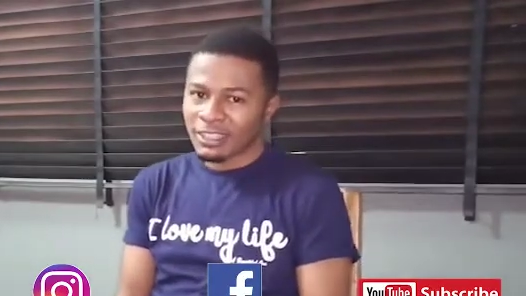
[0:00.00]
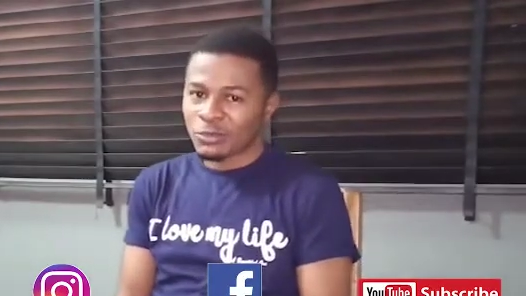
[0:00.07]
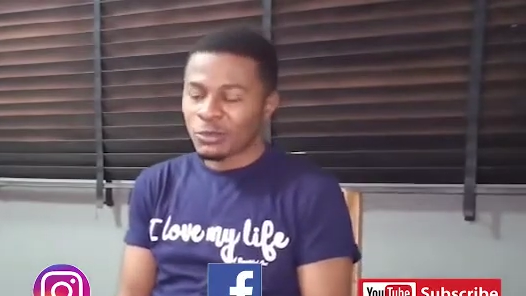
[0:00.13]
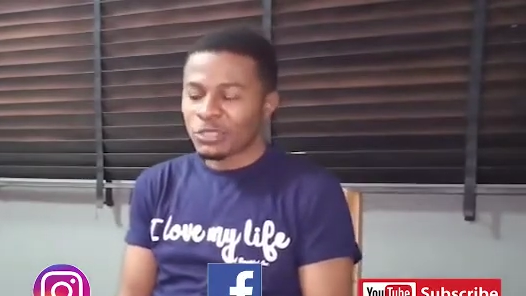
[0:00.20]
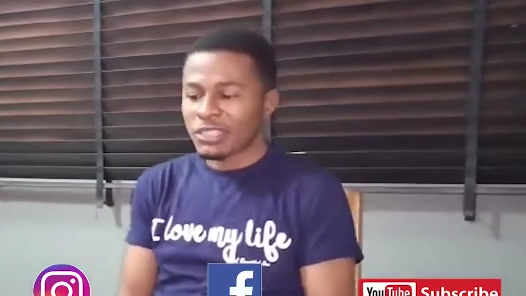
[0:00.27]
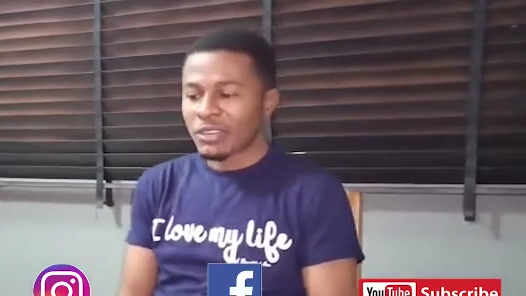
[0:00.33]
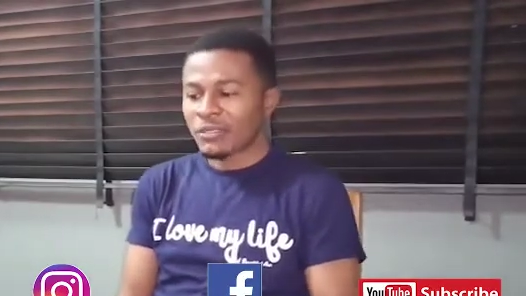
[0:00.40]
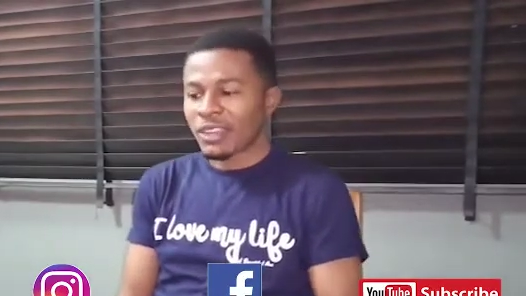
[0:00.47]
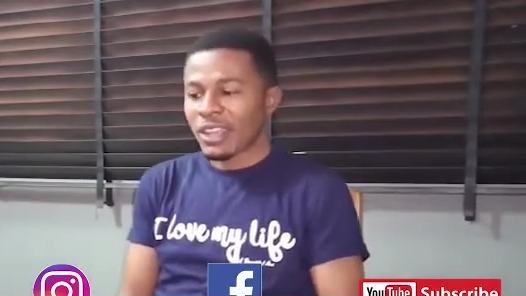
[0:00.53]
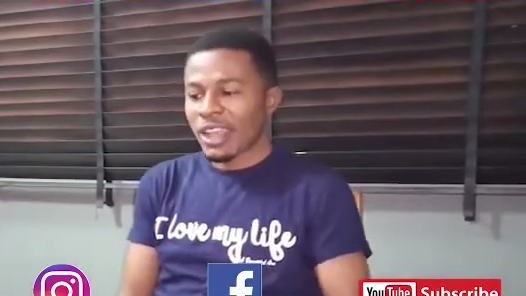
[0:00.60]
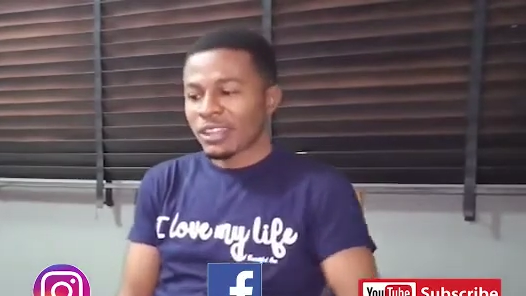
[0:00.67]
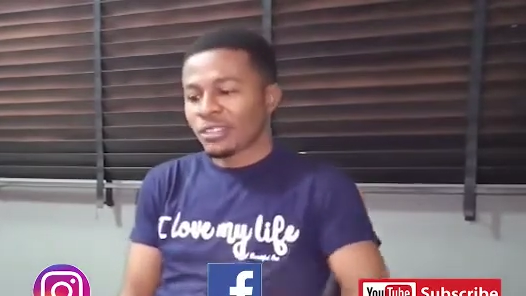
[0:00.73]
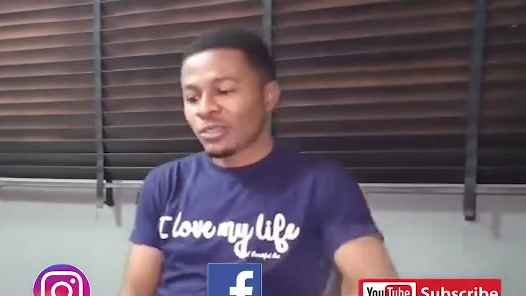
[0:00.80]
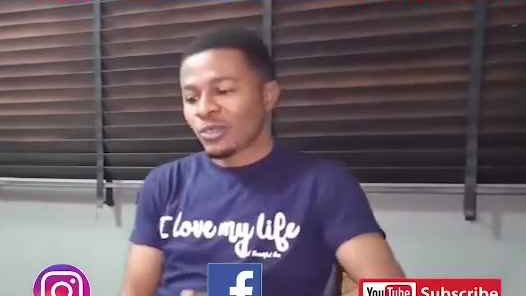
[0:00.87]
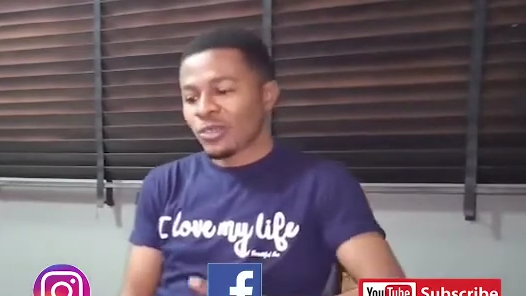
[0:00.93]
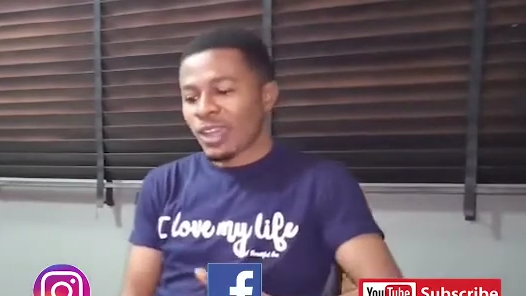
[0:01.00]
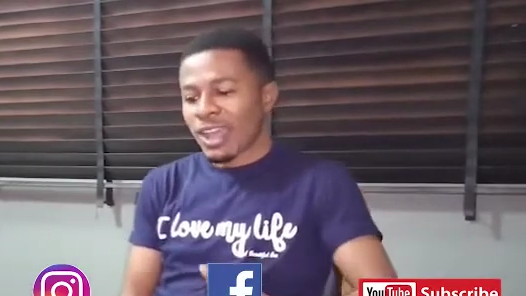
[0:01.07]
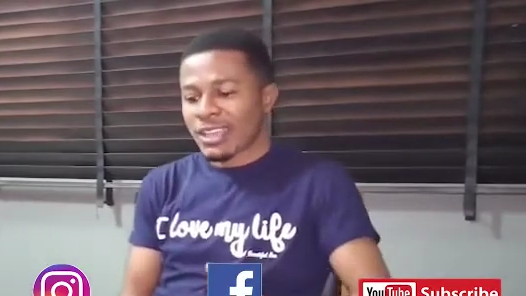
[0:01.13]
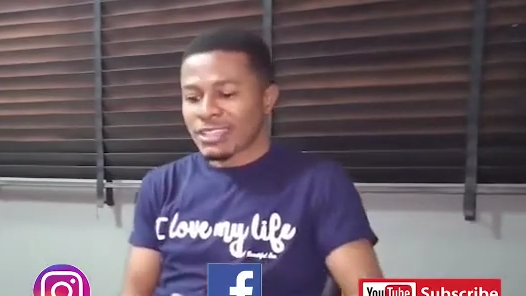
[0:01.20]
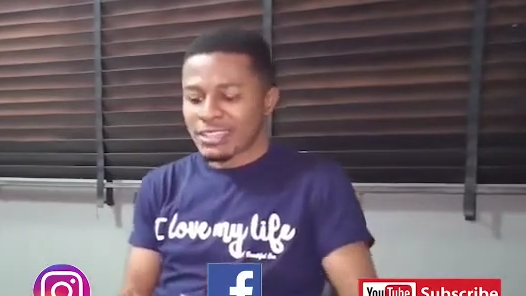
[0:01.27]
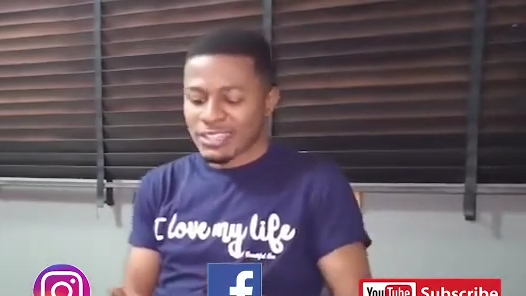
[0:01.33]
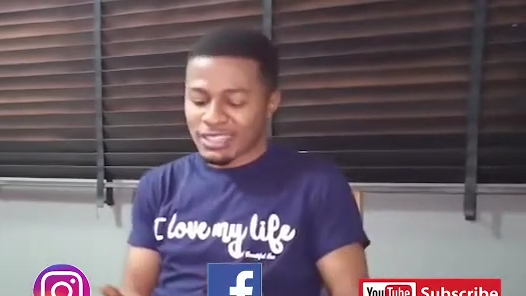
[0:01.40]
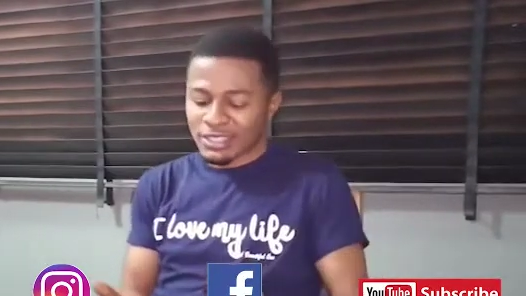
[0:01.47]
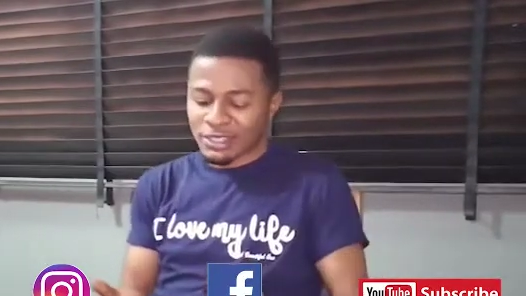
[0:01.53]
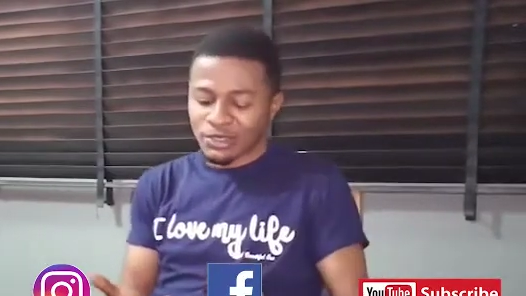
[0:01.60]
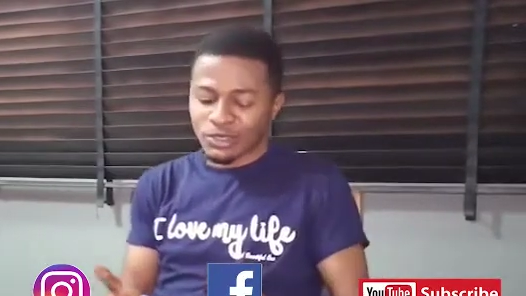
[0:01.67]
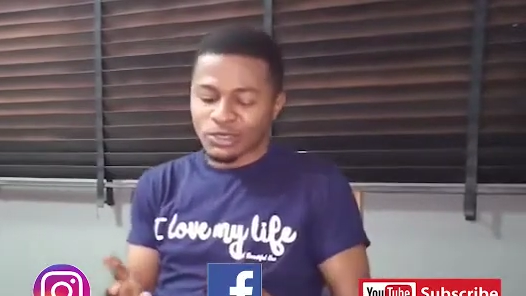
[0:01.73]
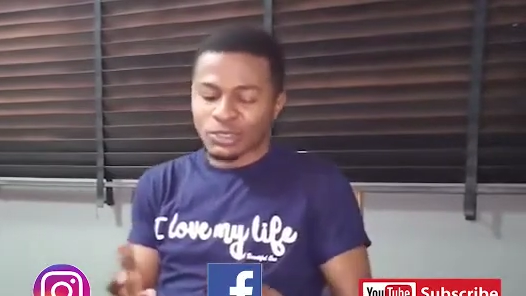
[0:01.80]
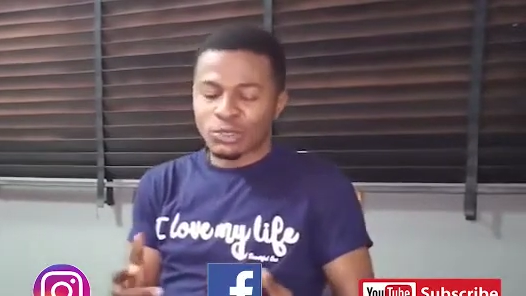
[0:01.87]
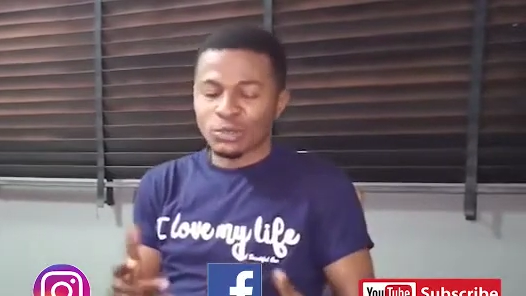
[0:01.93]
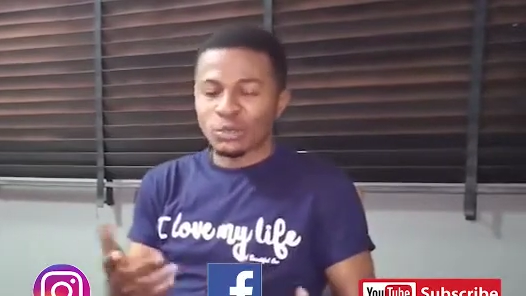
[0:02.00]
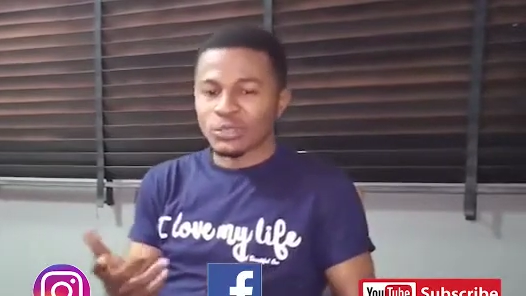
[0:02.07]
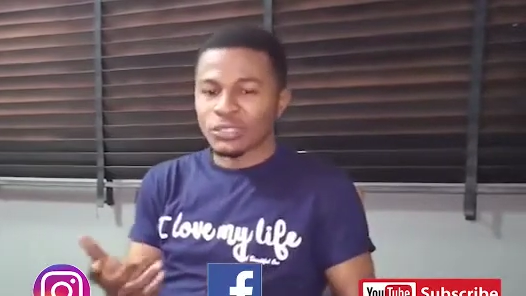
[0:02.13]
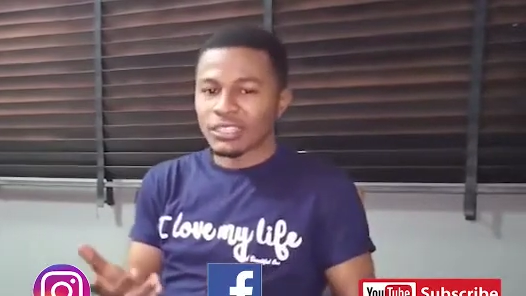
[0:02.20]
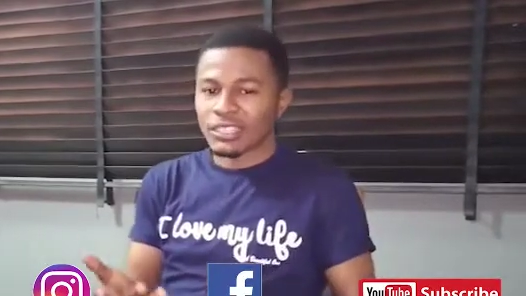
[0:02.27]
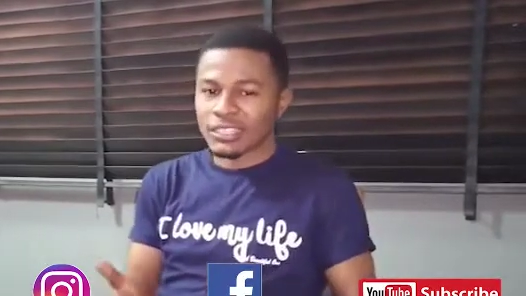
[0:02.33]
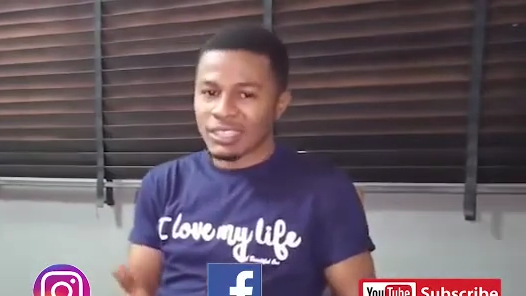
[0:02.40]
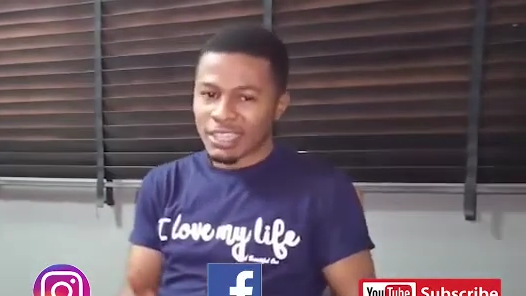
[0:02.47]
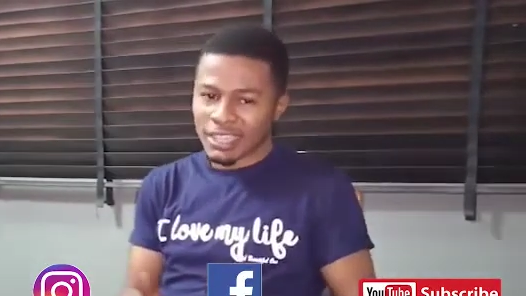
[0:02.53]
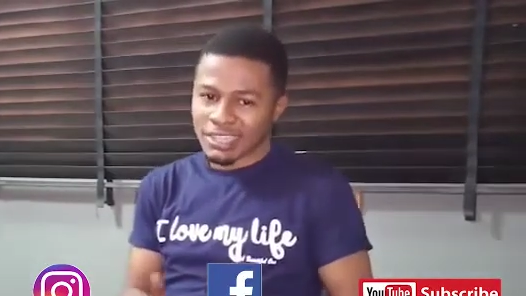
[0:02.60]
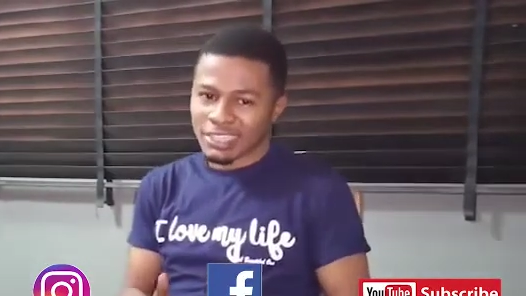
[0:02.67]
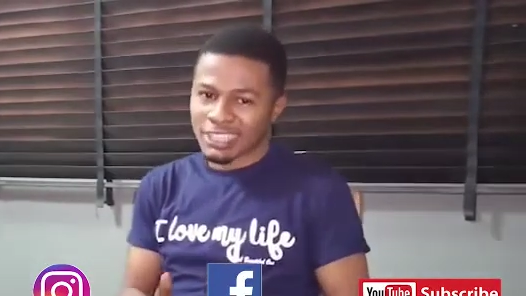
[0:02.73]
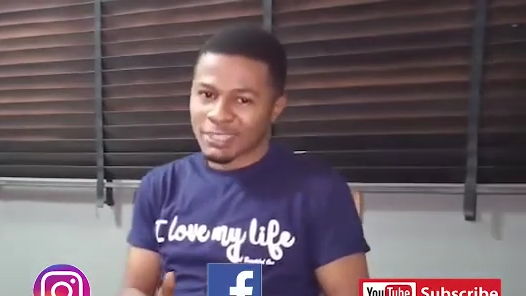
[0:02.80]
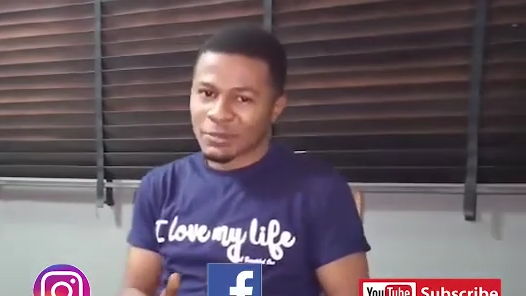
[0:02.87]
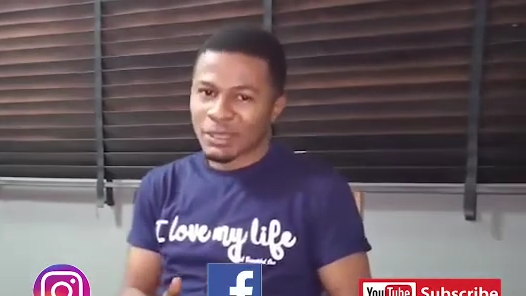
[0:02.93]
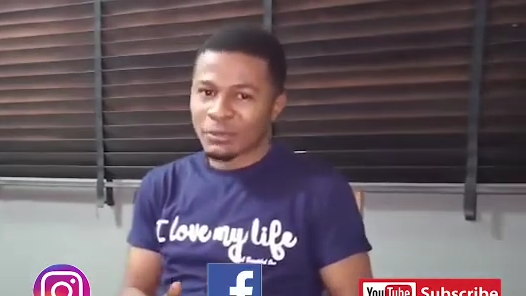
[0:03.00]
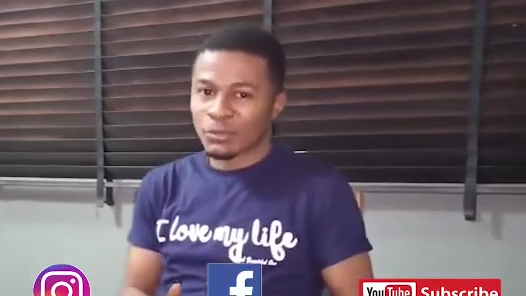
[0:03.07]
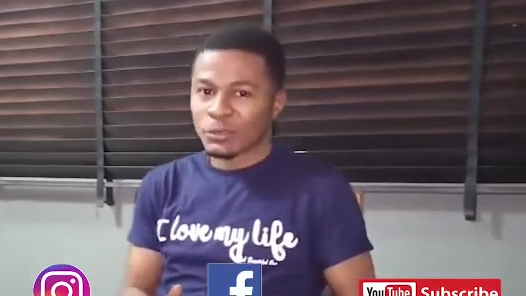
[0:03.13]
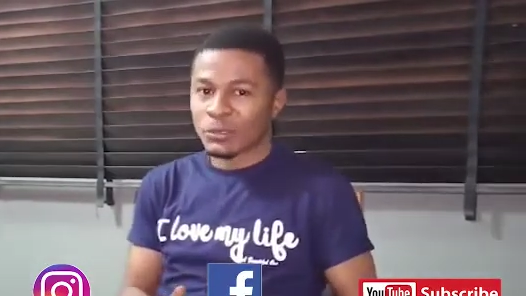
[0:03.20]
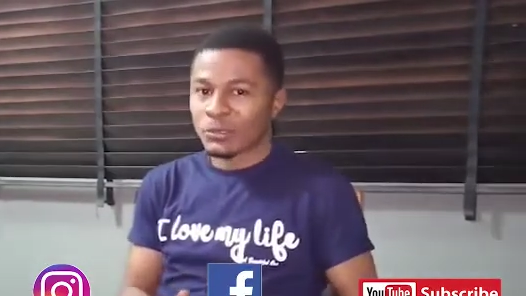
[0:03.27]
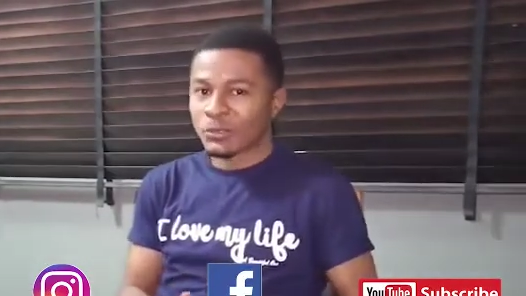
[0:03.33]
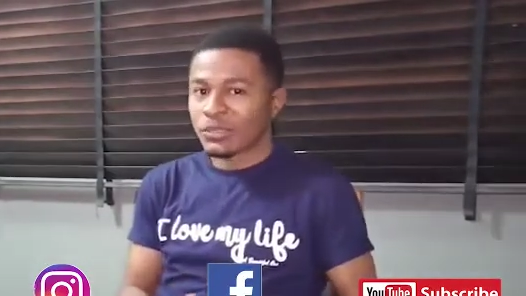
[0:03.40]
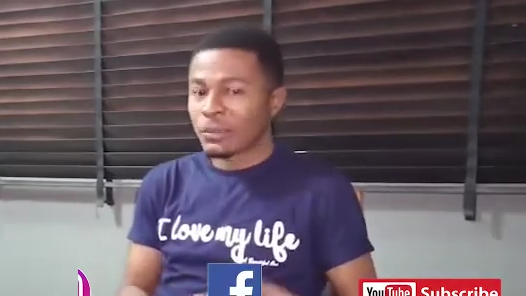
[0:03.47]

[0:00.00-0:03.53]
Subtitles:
which every actor has, tools in his hands to be able to